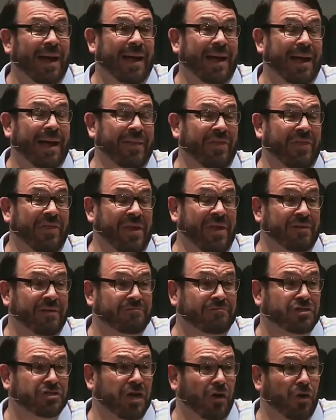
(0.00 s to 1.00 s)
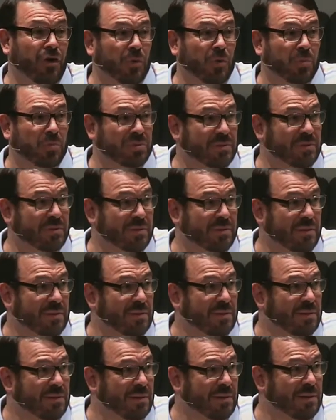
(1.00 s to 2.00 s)
I think of Job,
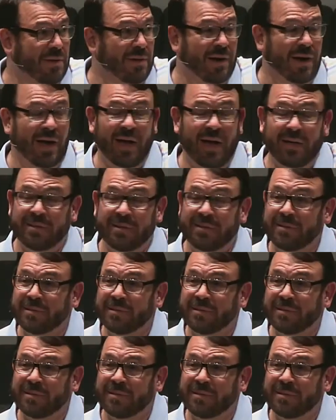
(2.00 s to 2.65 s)
all right?